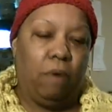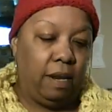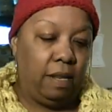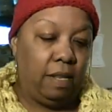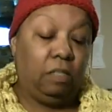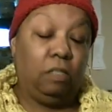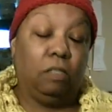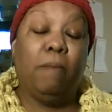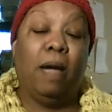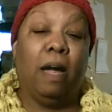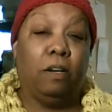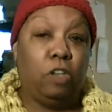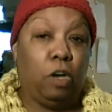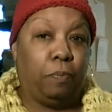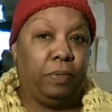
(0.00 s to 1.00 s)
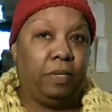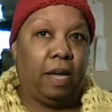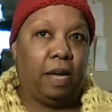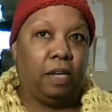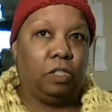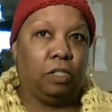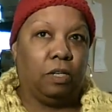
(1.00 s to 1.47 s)
This is my
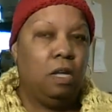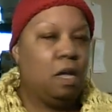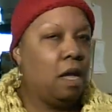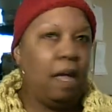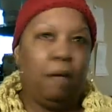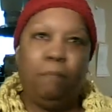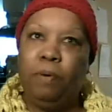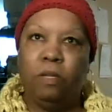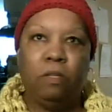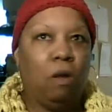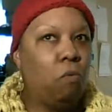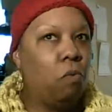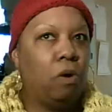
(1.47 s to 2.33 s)
interpretation. I ain't putting no